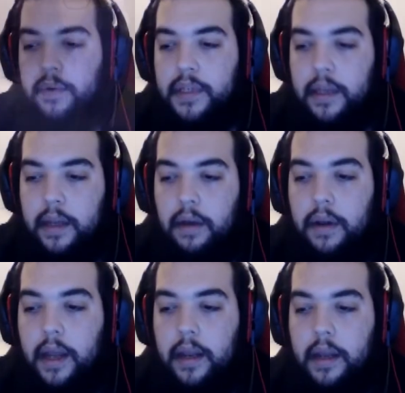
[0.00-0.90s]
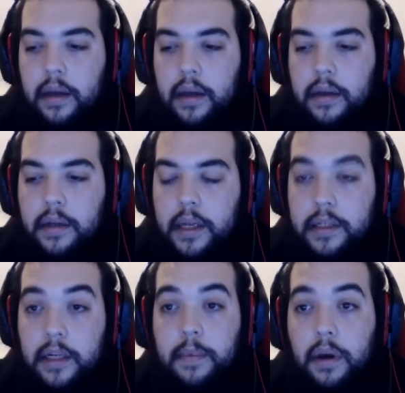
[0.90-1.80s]
sat down at a
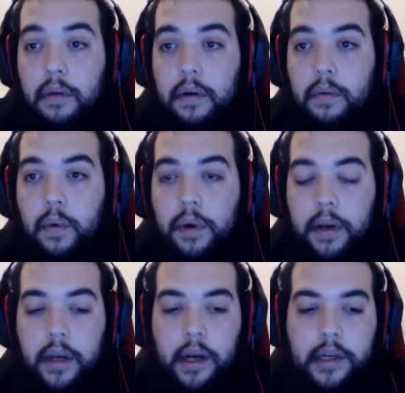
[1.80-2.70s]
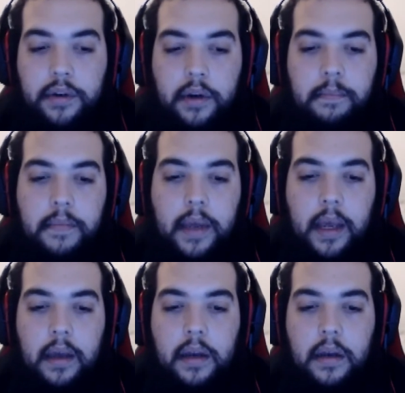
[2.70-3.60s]
gazebo, we were eating ice cream,
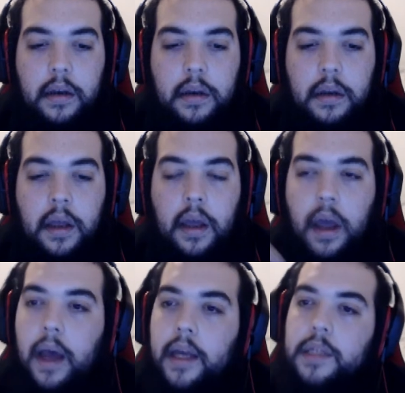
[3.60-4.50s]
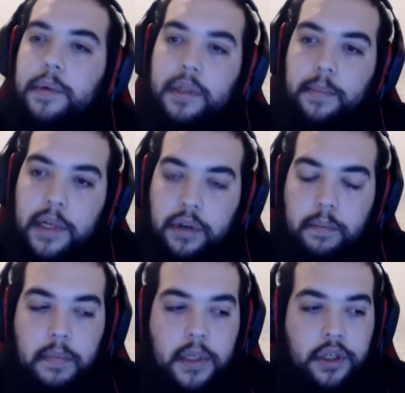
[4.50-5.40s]
and I spilled some ice
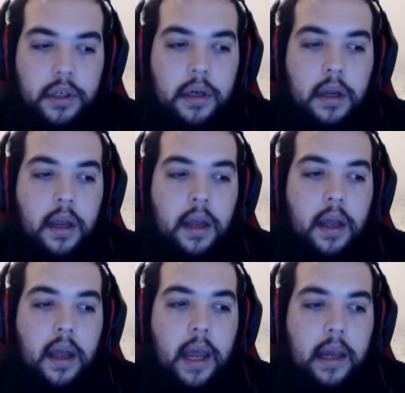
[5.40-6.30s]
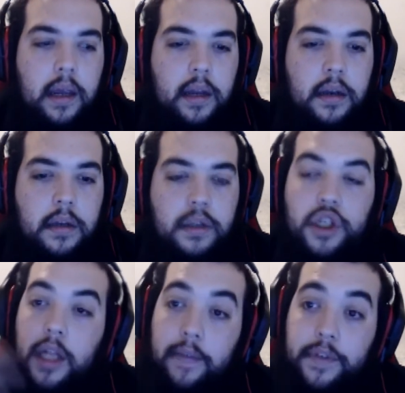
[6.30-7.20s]
cream on my shirt. And
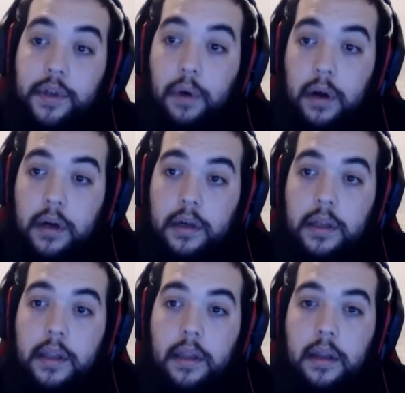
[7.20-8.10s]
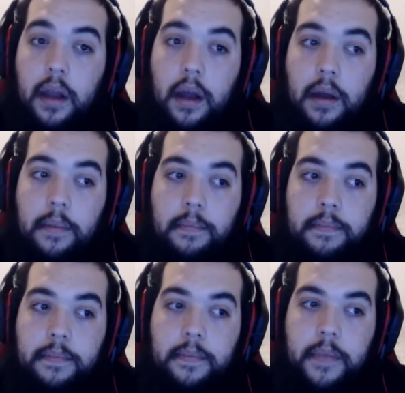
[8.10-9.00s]
she laughed so hard
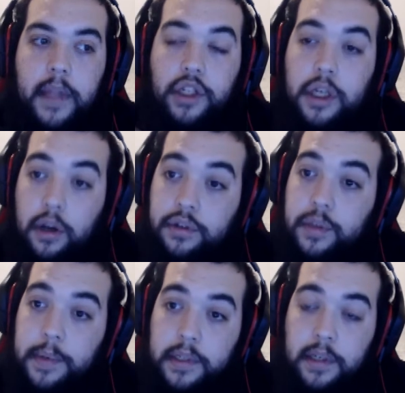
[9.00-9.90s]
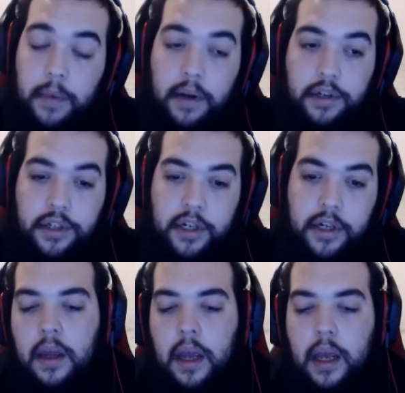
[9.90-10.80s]
that she also spilled some on her shirt.
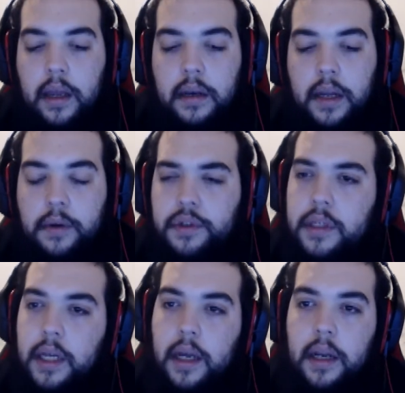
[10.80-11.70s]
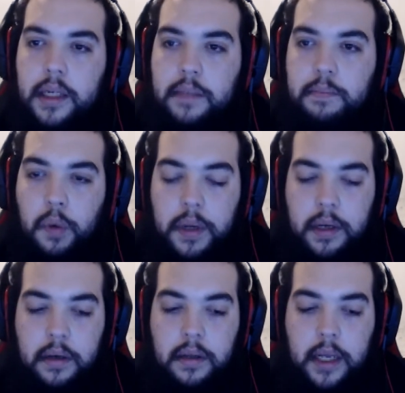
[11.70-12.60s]
And it was just like a nice moment.
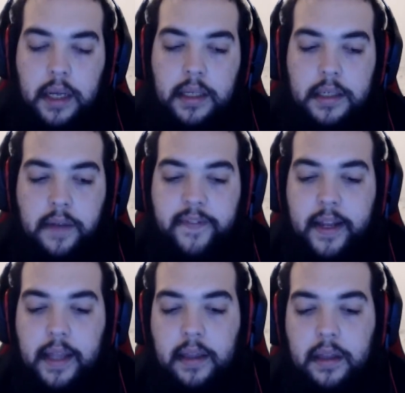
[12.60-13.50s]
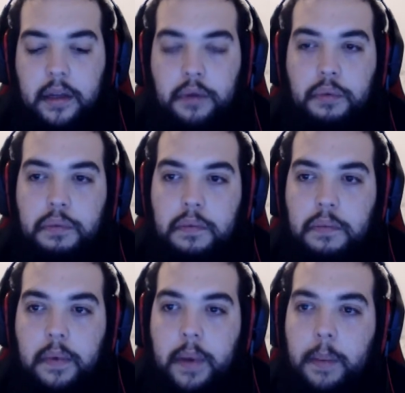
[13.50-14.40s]
Like, it's stuff like that that you
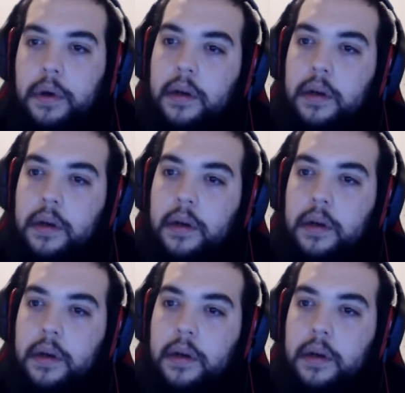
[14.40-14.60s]
remember.